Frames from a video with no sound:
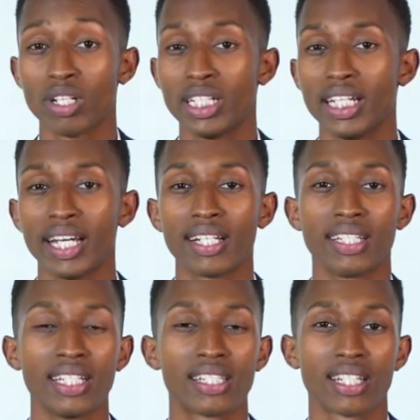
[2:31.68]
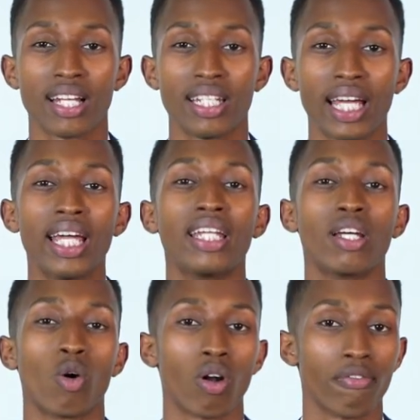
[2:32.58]
on Guinea this Sunday in
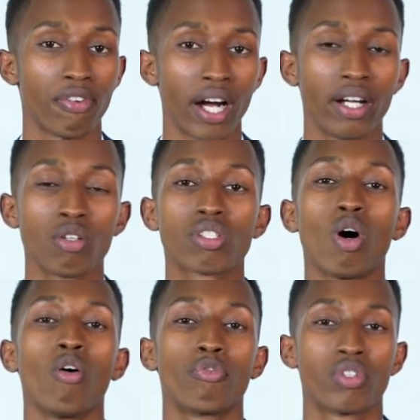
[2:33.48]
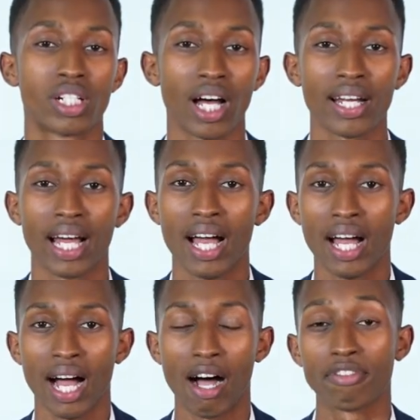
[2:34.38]
the quarterfinals of CHAN
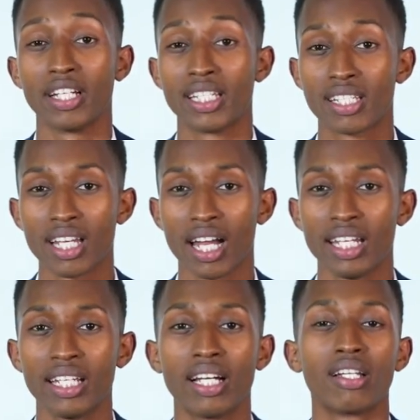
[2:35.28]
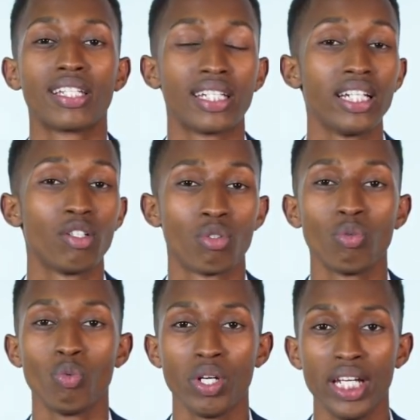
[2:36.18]
after a stunning 3-2
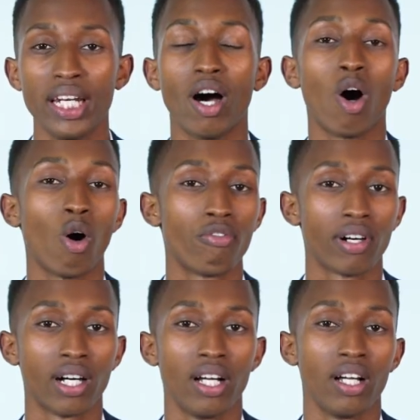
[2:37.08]
win over